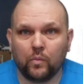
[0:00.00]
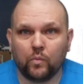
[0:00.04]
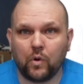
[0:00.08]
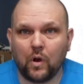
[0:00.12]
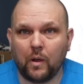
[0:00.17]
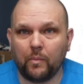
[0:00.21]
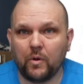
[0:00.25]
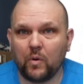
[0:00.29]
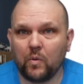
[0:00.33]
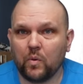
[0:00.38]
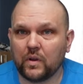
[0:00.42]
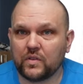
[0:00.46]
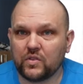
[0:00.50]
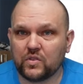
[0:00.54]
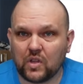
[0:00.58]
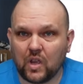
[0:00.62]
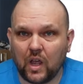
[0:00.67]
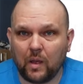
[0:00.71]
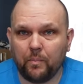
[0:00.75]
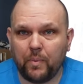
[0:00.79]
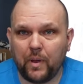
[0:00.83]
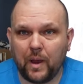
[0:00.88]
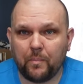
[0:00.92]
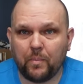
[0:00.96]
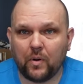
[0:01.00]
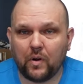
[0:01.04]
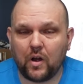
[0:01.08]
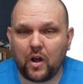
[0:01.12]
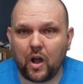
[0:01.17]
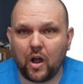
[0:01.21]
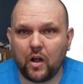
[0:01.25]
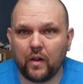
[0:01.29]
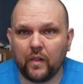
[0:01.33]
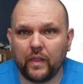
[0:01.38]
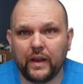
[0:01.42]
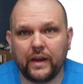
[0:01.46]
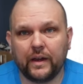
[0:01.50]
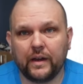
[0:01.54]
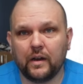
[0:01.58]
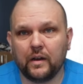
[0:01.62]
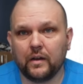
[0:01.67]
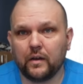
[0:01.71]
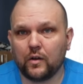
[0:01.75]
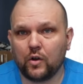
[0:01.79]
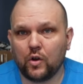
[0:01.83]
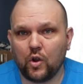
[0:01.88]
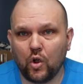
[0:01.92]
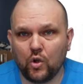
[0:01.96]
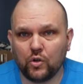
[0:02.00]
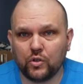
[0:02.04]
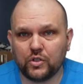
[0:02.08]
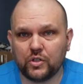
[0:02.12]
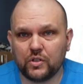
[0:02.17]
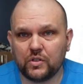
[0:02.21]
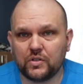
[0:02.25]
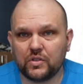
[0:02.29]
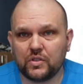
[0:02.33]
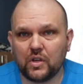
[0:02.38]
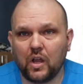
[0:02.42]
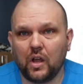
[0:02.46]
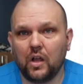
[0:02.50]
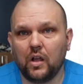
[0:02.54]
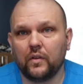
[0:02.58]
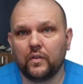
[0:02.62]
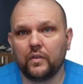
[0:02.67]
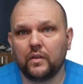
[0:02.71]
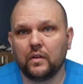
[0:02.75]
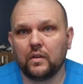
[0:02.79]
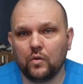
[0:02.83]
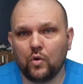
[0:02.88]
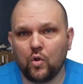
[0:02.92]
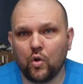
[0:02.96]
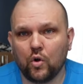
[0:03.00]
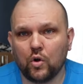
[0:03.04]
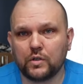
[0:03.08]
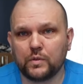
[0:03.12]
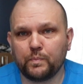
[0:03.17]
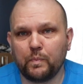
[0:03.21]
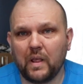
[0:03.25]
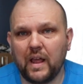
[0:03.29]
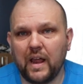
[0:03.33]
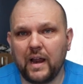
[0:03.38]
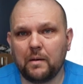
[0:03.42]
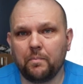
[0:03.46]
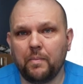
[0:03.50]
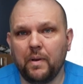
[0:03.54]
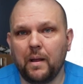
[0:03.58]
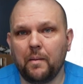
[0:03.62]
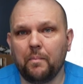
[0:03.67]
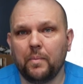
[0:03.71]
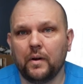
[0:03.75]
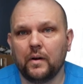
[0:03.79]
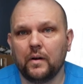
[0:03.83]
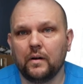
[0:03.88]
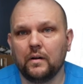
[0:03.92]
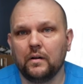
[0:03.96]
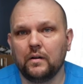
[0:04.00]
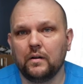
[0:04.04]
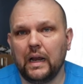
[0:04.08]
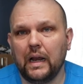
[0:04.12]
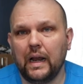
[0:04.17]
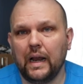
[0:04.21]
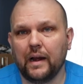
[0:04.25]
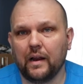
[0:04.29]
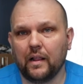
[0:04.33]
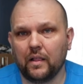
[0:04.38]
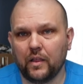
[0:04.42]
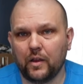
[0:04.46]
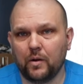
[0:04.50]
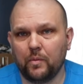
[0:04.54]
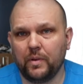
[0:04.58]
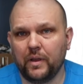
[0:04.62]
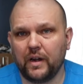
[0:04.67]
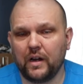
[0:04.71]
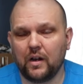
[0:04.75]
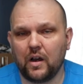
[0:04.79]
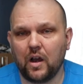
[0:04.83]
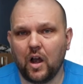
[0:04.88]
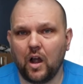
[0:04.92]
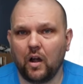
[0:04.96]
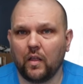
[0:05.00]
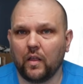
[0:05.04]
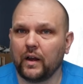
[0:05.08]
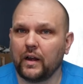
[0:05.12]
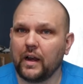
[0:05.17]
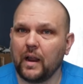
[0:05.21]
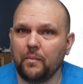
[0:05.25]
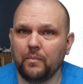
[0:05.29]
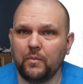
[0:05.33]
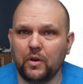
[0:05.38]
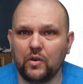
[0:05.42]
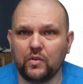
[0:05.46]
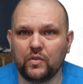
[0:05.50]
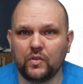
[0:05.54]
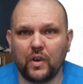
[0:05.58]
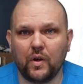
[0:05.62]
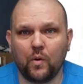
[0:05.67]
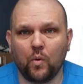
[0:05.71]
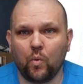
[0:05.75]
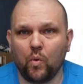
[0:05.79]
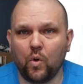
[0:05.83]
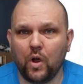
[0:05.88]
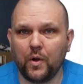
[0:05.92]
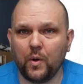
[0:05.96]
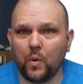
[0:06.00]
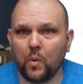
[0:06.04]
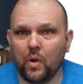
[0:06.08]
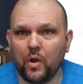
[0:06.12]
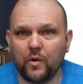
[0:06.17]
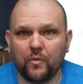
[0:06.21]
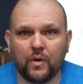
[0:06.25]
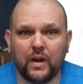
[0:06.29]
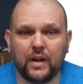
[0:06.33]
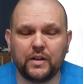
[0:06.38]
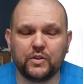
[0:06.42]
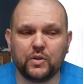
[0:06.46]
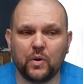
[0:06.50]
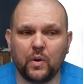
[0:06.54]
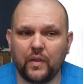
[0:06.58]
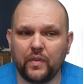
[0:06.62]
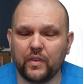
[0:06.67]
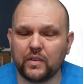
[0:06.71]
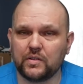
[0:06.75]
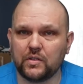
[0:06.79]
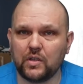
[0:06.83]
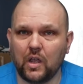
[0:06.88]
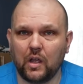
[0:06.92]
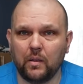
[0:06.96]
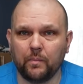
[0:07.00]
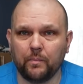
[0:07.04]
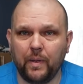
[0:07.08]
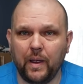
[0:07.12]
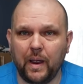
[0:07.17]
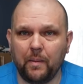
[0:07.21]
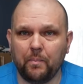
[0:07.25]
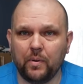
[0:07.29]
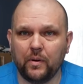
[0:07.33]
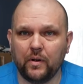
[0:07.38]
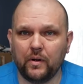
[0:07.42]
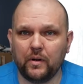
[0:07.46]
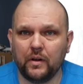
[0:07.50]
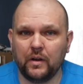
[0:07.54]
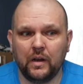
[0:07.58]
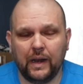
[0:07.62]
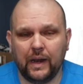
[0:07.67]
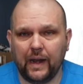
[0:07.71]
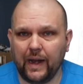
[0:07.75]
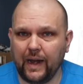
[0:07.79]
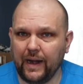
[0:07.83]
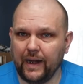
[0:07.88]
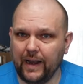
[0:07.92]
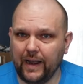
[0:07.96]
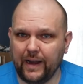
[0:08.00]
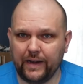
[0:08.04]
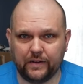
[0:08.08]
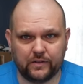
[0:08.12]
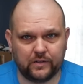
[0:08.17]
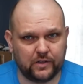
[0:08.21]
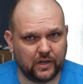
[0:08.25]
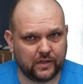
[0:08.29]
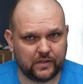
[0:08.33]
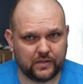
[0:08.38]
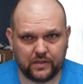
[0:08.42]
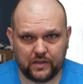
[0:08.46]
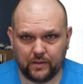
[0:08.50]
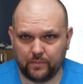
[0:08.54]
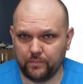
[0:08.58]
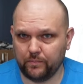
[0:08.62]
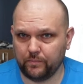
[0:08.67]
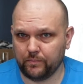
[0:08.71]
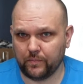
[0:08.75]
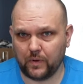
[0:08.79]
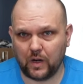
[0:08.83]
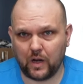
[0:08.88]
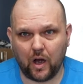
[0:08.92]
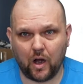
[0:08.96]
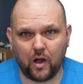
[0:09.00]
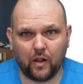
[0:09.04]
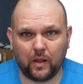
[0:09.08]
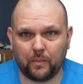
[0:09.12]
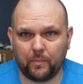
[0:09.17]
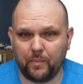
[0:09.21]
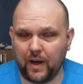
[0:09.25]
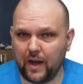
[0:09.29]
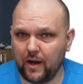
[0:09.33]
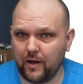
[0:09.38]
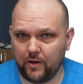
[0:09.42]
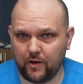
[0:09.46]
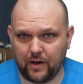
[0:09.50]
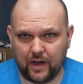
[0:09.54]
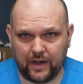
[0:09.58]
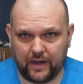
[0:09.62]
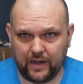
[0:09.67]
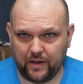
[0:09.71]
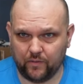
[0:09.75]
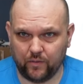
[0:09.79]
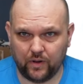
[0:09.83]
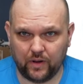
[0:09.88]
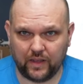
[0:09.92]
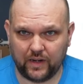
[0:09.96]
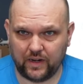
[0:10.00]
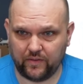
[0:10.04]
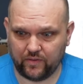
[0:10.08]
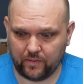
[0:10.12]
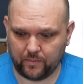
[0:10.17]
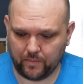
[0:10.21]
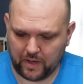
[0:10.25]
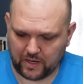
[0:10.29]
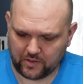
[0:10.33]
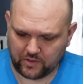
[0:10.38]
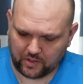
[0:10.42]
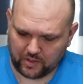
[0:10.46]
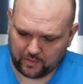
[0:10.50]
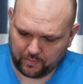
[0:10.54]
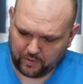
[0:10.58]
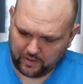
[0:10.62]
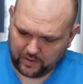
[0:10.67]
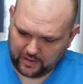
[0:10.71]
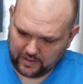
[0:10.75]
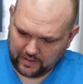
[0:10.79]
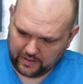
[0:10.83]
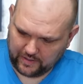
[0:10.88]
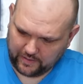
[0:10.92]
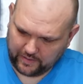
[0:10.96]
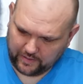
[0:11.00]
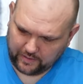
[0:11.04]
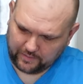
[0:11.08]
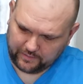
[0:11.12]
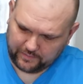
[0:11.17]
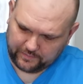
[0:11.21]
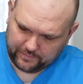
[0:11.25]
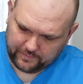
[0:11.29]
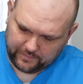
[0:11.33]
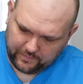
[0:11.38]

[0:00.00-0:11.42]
Rubbing with salt, pepper, garlic, kosher salt, coarse black pepper, and a little bit of garlic. I'm using a 1-to-1 ratio on the salt and pepper, and then just some garlic powder. I didn't really even measure to put it in there.